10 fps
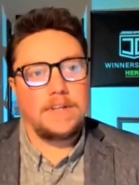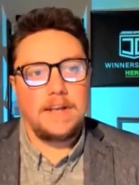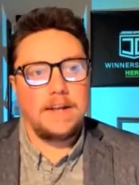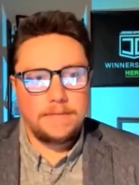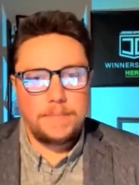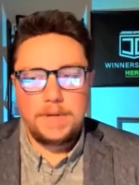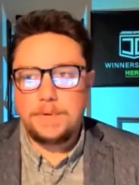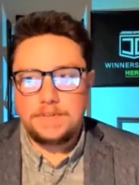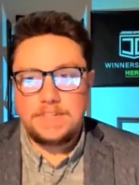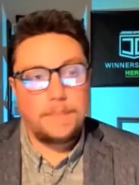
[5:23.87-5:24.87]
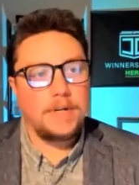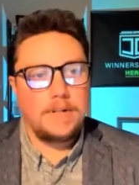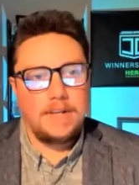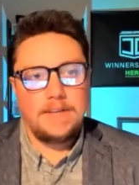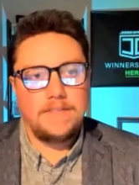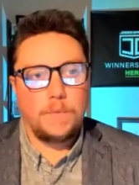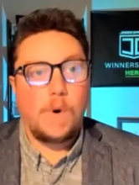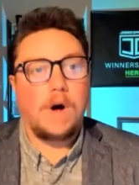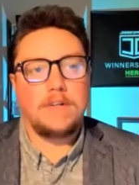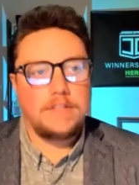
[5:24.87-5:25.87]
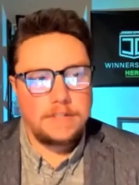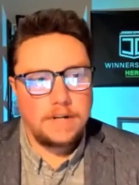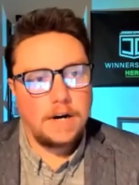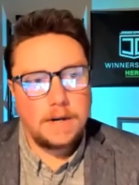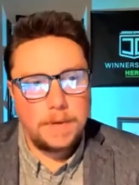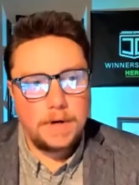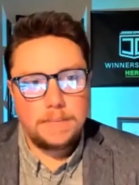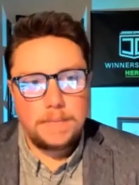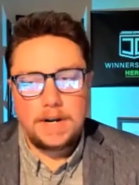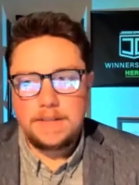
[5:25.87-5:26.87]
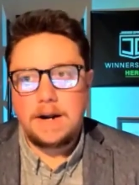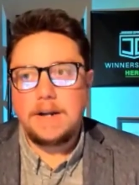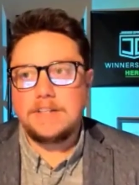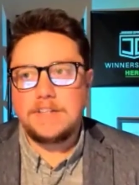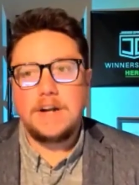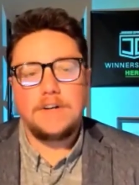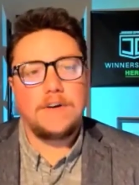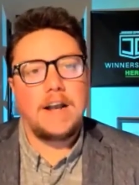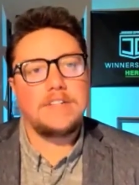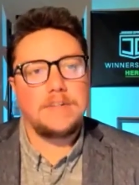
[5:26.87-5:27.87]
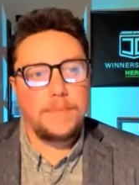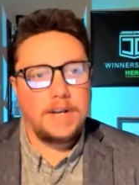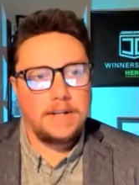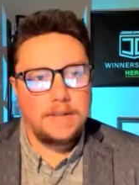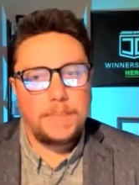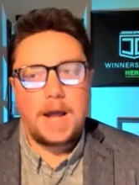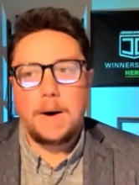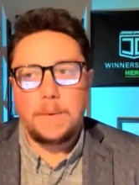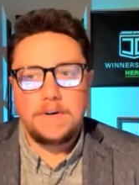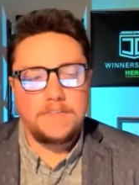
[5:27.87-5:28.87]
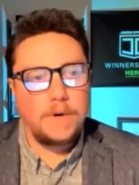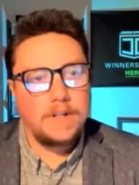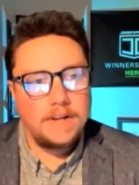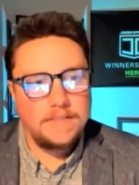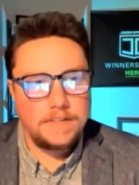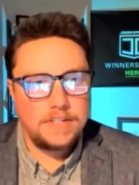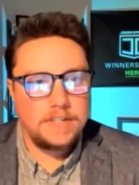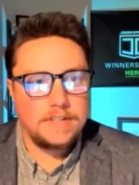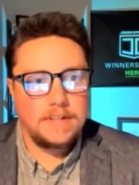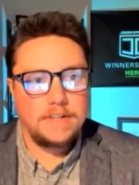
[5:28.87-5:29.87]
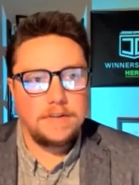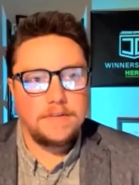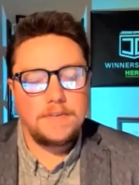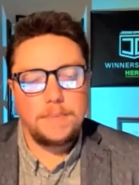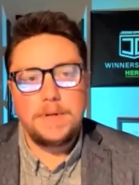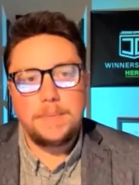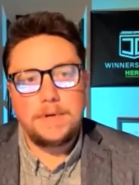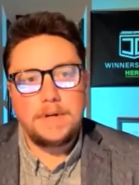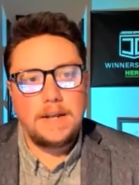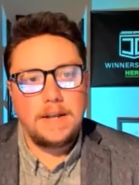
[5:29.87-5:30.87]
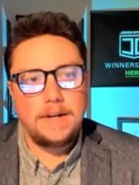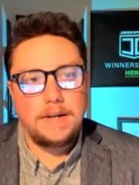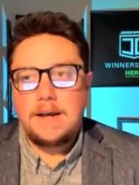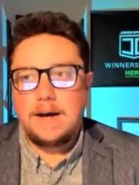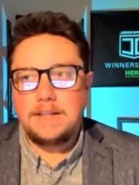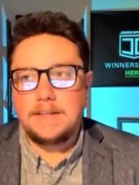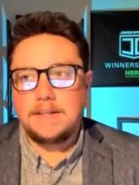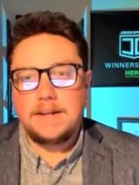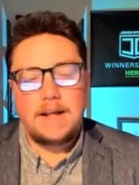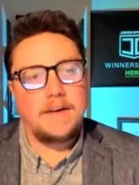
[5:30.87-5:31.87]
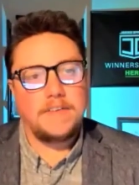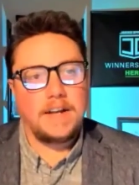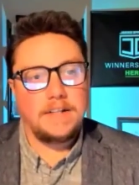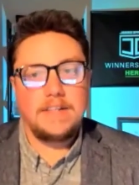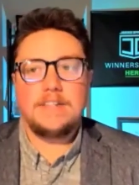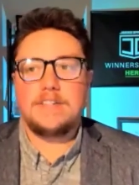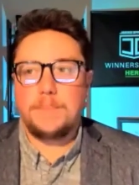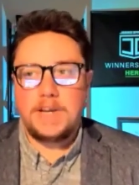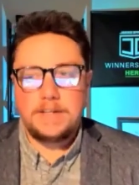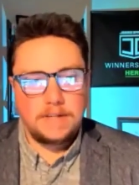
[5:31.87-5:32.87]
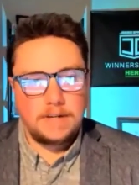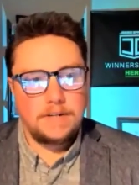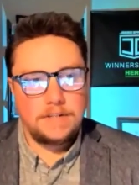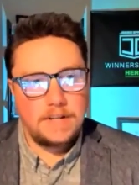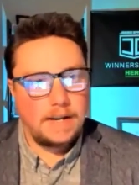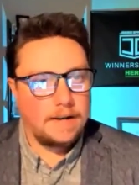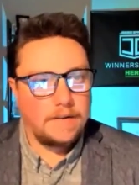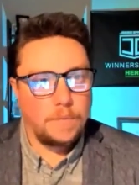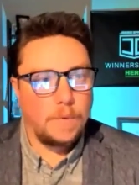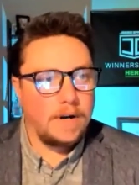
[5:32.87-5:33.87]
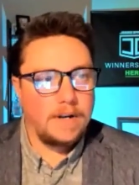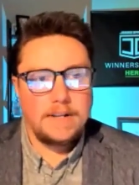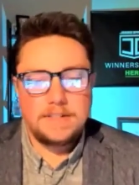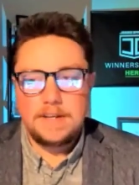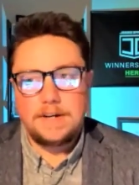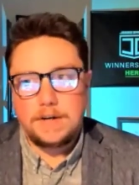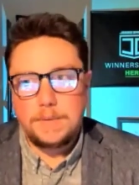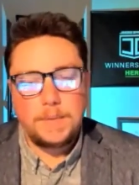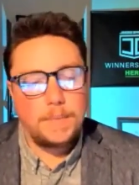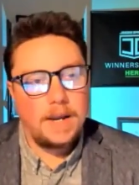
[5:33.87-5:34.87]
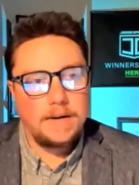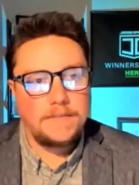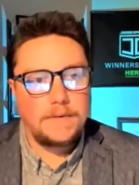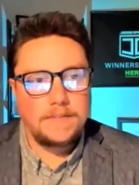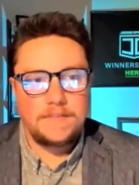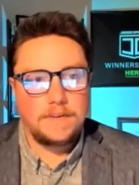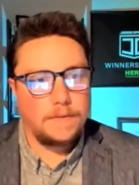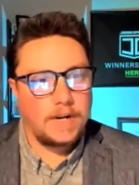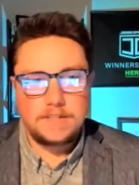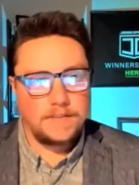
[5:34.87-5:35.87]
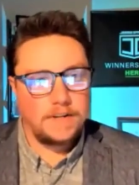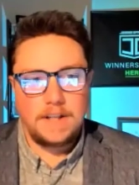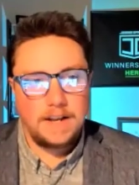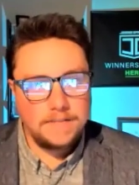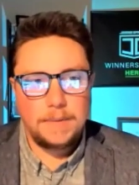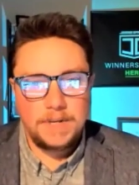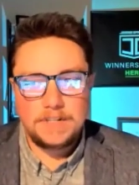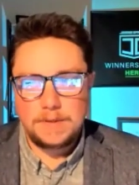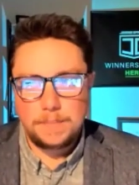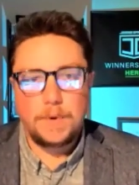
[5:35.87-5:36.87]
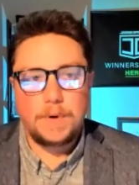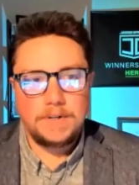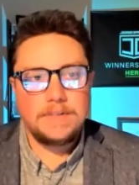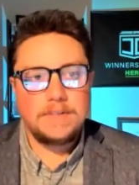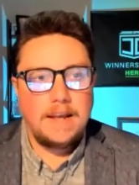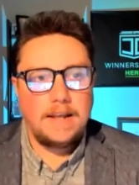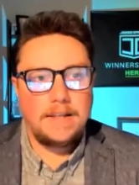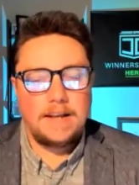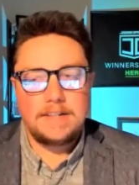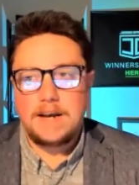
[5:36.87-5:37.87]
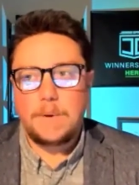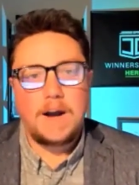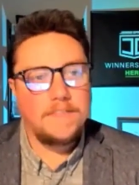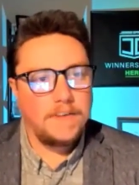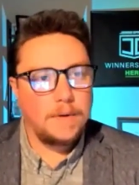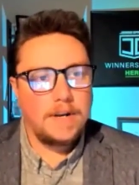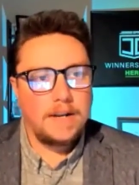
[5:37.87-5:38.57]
that people typically even want to talk about, but I think it's underestimated the power of what life insurance can do for people. And I think that having at least a basic understanding of what it is that you're going to be paying for the rest of your life is important. And that's how I view it.